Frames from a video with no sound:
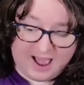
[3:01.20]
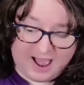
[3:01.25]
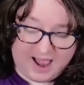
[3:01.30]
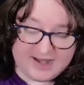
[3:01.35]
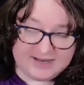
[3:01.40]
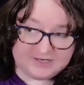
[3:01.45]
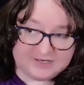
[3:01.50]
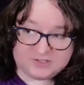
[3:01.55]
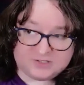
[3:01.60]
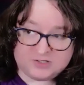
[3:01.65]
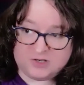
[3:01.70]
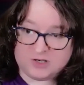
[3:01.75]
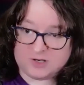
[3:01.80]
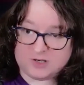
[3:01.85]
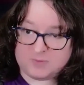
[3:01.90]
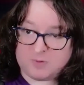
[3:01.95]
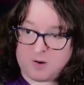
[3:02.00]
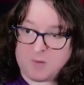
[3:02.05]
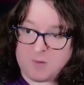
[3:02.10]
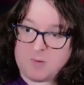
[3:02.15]
and it
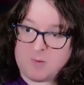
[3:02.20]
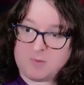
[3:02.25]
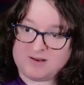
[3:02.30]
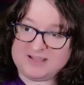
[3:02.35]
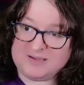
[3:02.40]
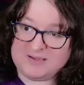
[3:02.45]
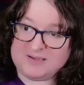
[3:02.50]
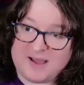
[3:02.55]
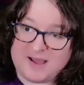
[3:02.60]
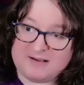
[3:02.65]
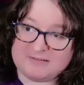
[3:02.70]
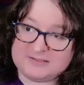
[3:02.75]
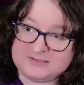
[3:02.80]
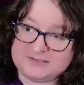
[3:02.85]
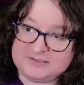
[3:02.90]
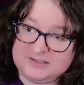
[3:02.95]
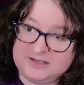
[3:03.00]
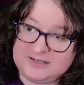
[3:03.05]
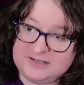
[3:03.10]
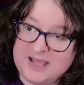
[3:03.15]
took probably about
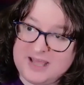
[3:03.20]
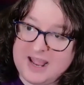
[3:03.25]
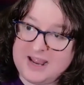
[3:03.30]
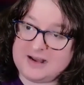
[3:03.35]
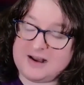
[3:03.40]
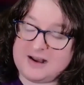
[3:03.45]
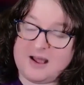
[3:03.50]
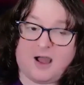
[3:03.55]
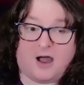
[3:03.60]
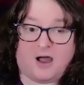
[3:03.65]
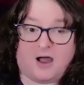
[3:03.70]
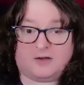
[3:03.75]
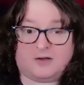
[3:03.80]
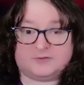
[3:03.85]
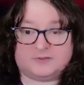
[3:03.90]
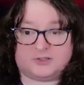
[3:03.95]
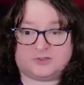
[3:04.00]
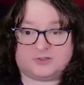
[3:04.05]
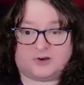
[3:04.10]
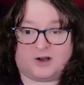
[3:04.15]
a day and a
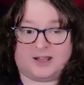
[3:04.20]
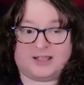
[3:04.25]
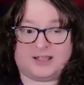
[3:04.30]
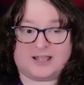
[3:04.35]
half to try